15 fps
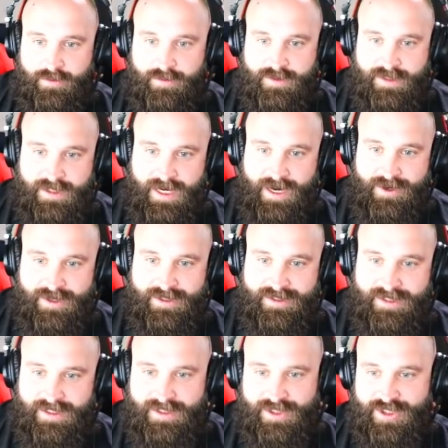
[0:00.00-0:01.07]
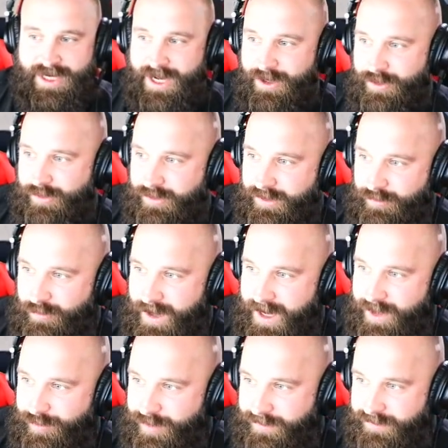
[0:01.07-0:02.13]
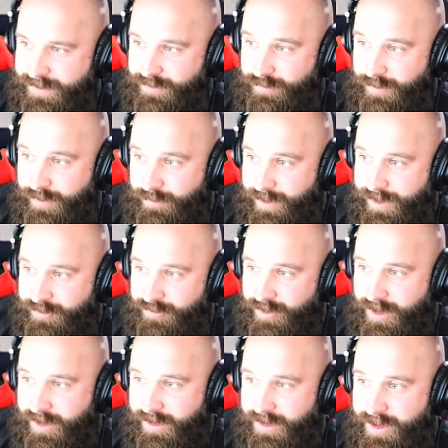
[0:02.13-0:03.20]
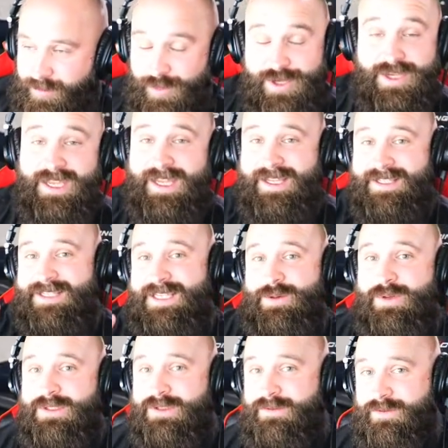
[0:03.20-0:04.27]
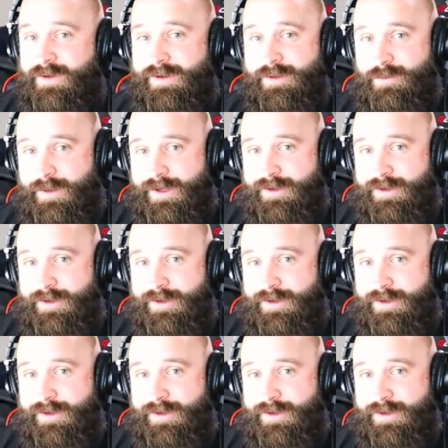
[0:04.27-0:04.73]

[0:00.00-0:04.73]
See how you can see the shadow right above this red truck? but you can't see what's in front of the red